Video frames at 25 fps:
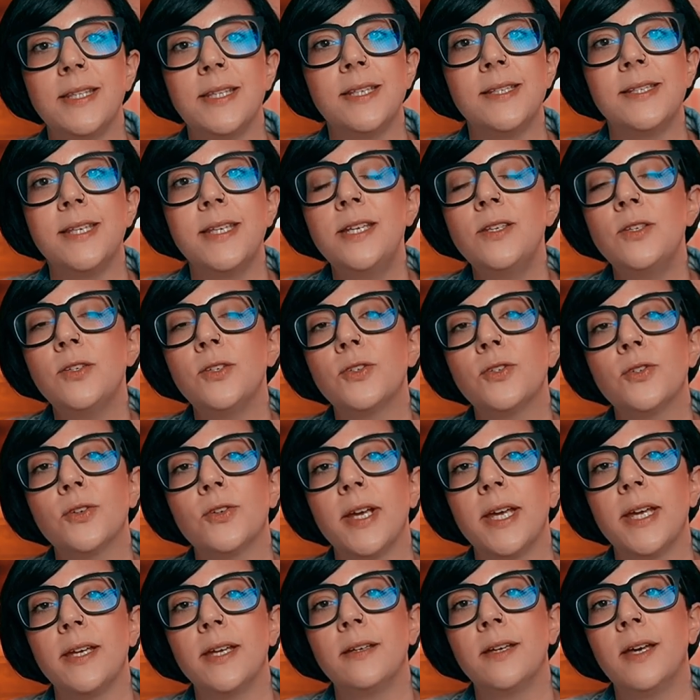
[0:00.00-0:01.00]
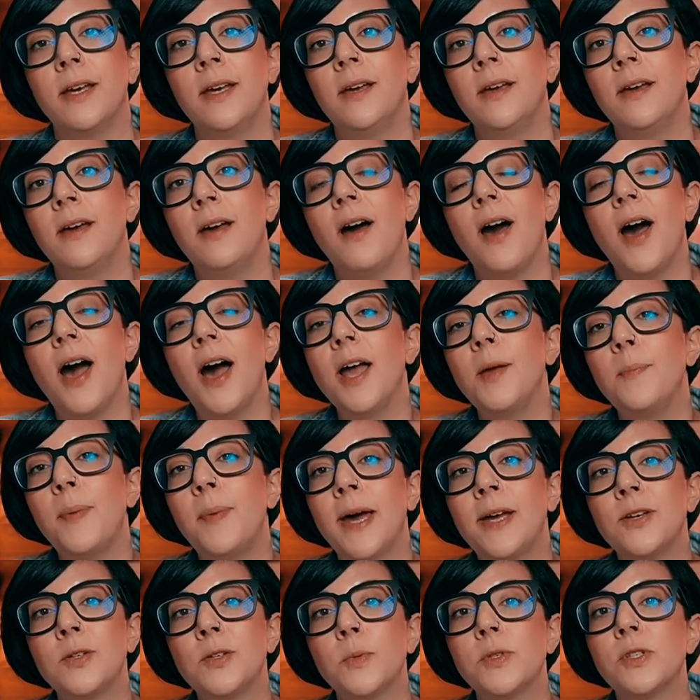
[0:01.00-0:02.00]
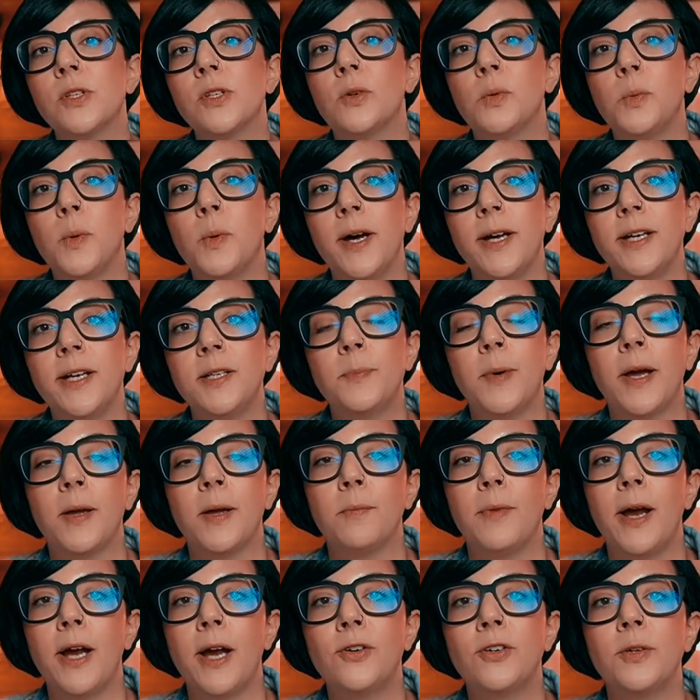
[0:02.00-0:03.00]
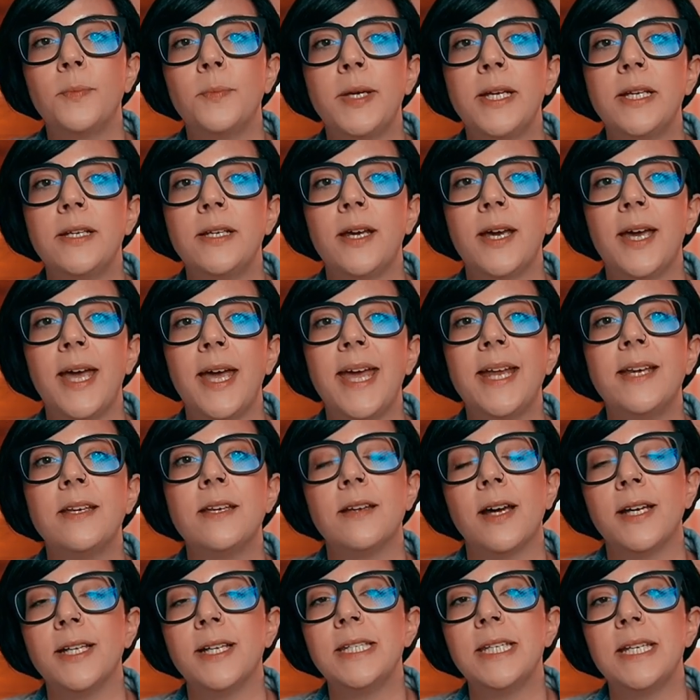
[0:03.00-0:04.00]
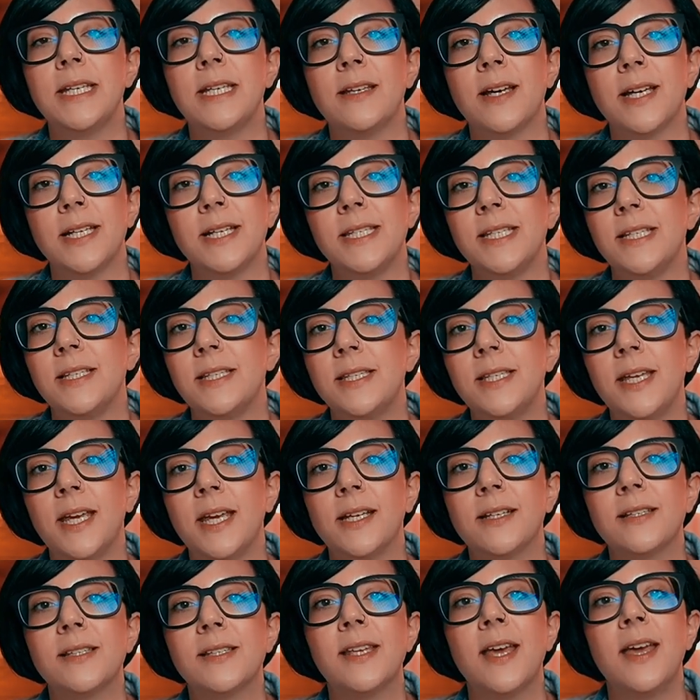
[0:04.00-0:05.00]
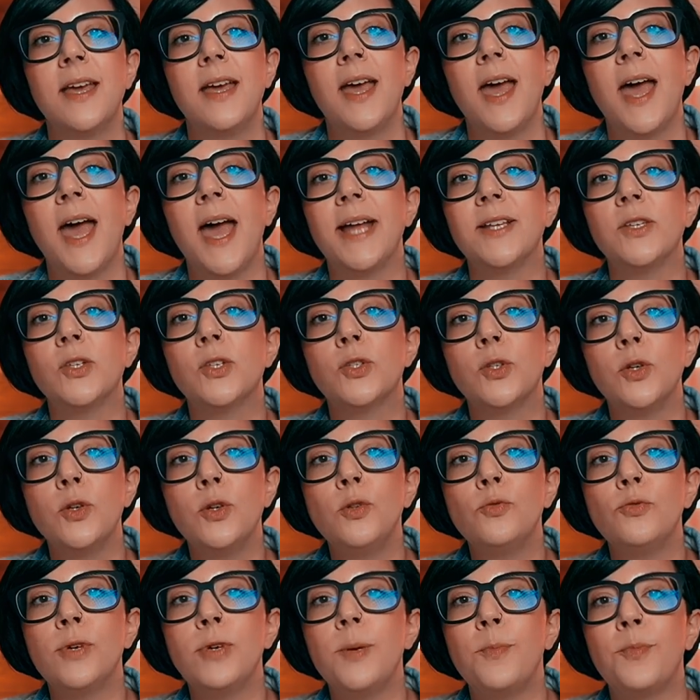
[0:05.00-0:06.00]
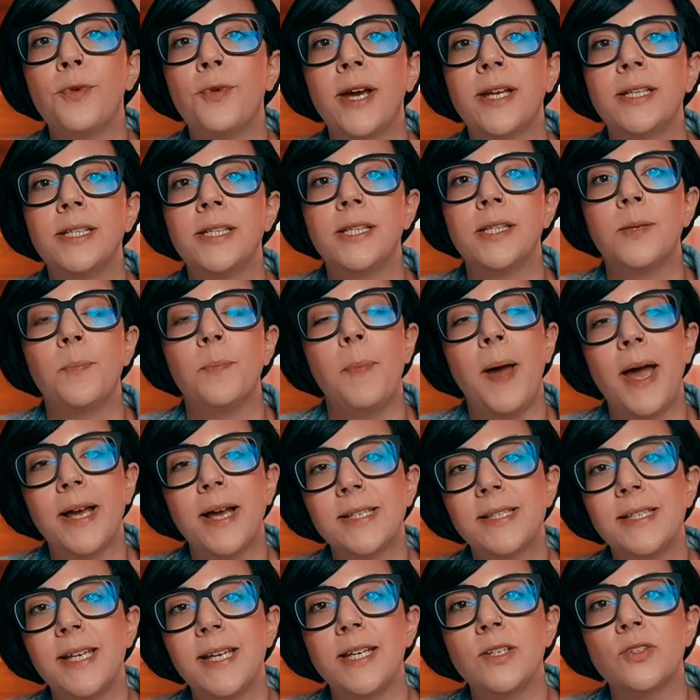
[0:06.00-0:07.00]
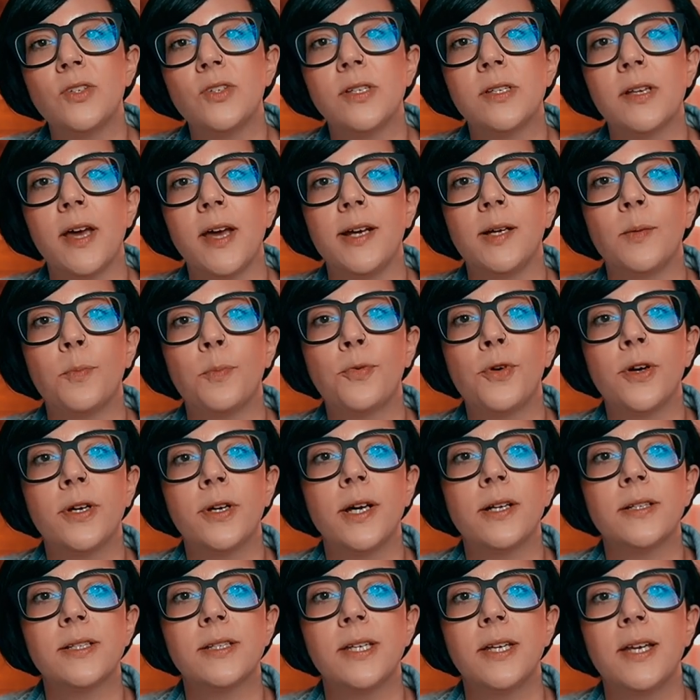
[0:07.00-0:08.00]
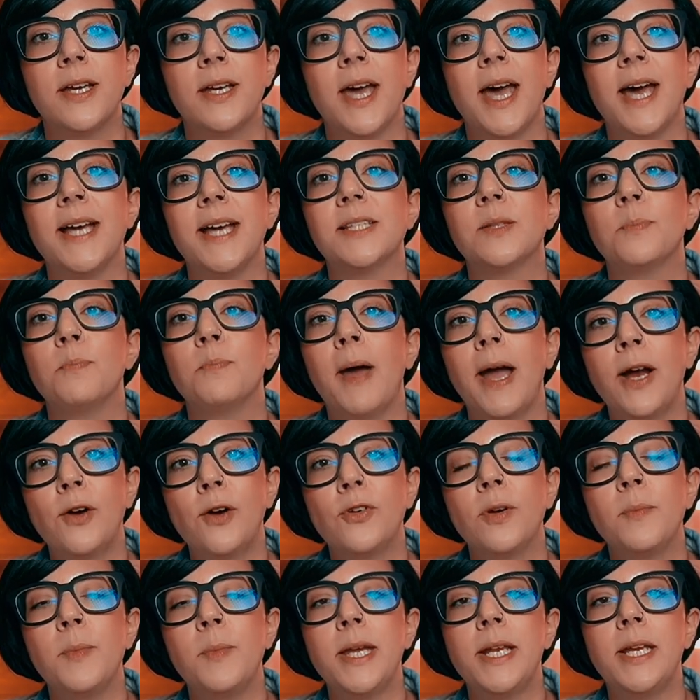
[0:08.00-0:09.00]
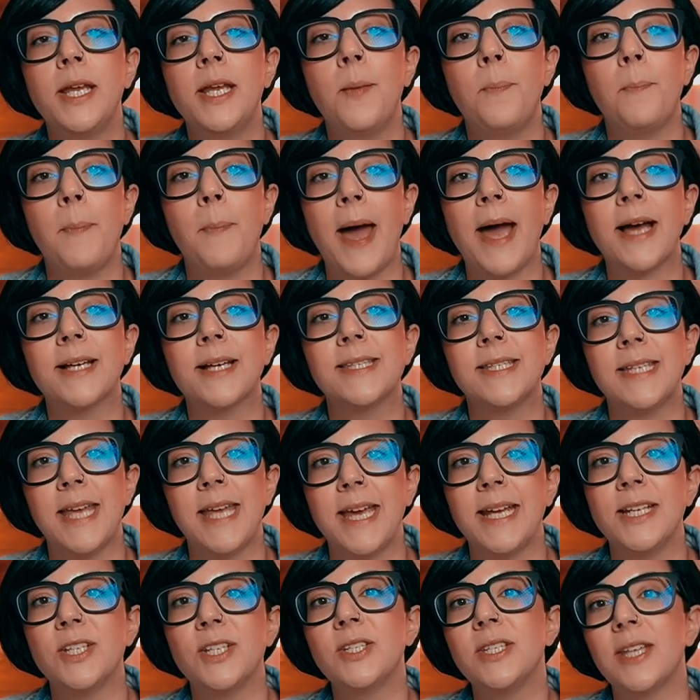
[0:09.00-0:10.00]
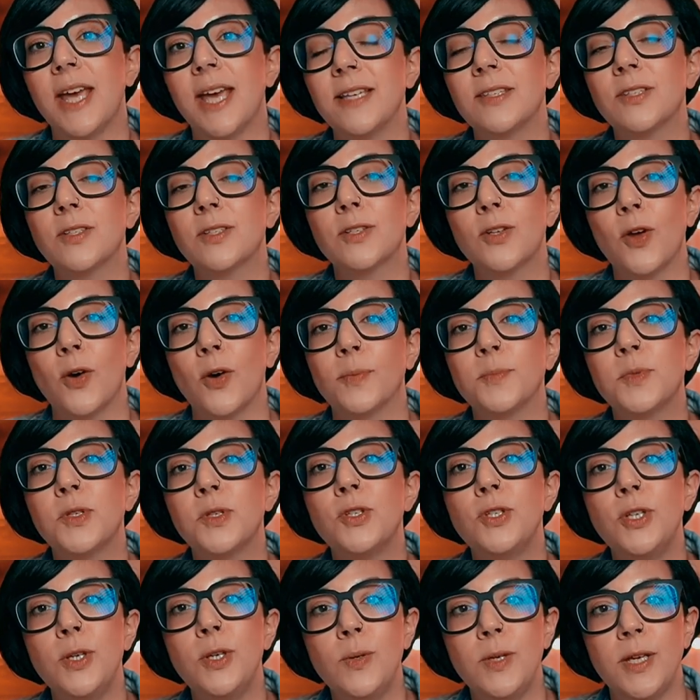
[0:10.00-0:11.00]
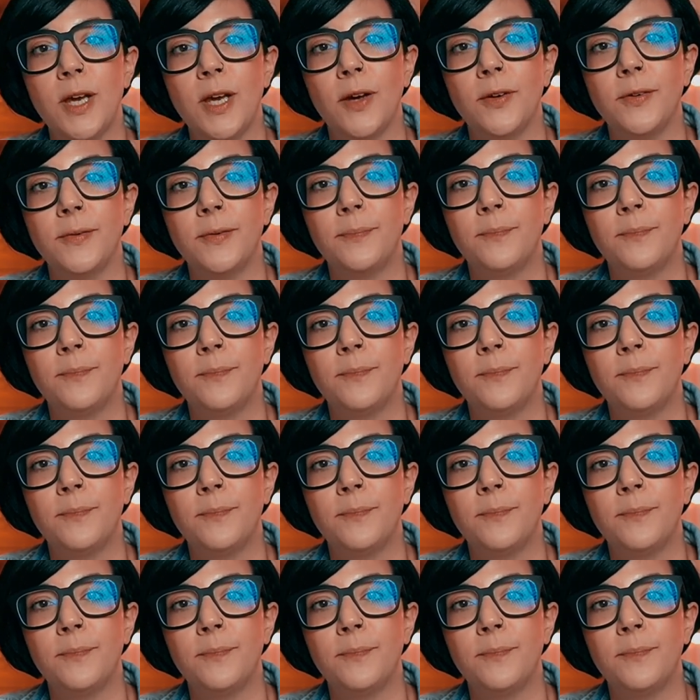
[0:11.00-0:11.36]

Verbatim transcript: this industry, iBand was acquired by Macromedia in 1996 and soon rebranded the Backstage Designer product as Macromedia Backstage Desktop Studio,